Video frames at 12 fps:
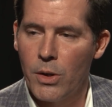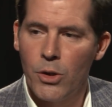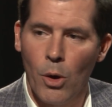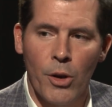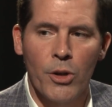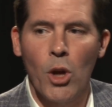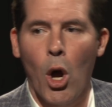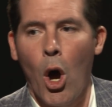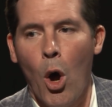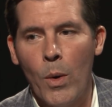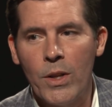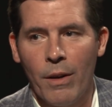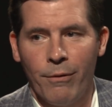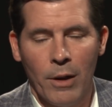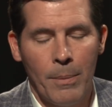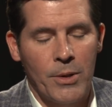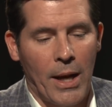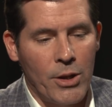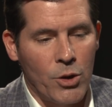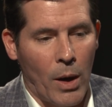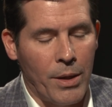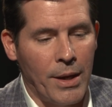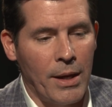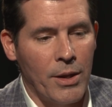So there's always a flip side. So I
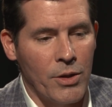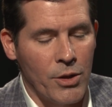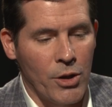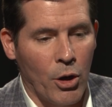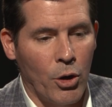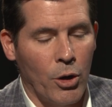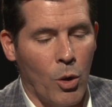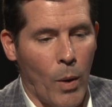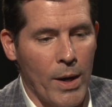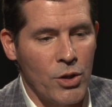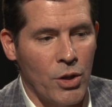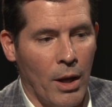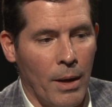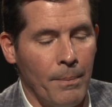think this is a good question.